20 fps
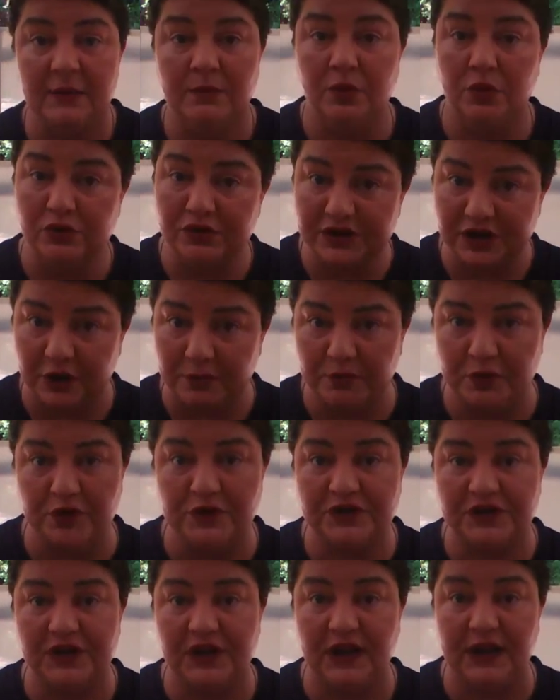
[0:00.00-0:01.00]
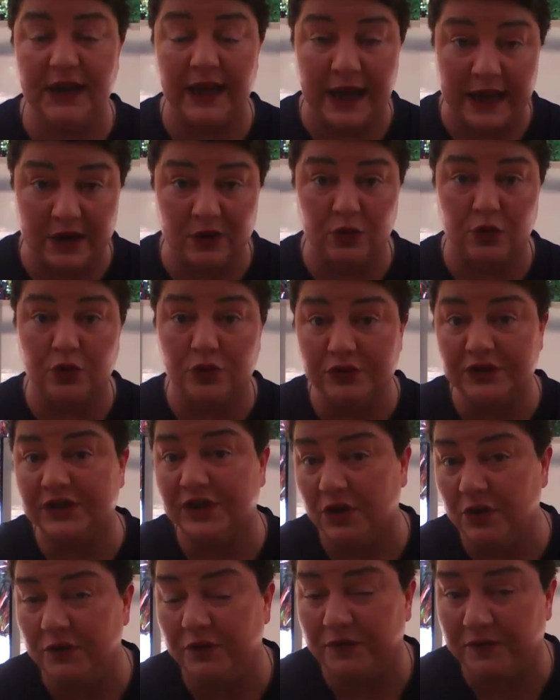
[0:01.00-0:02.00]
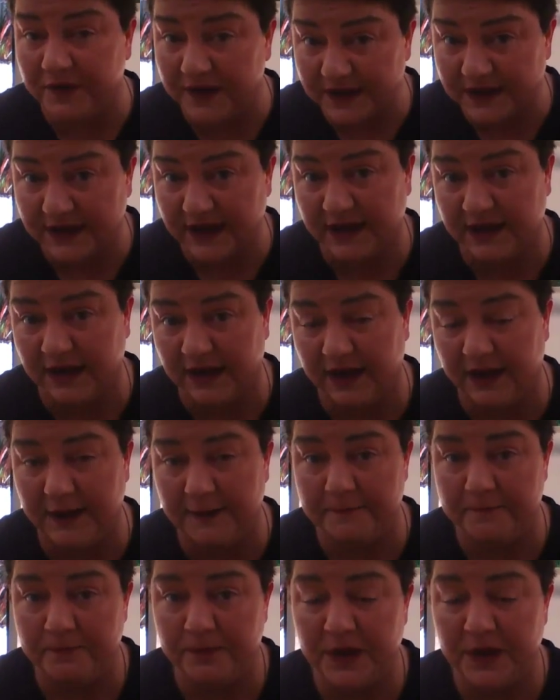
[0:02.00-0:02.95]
but also personally and also physically,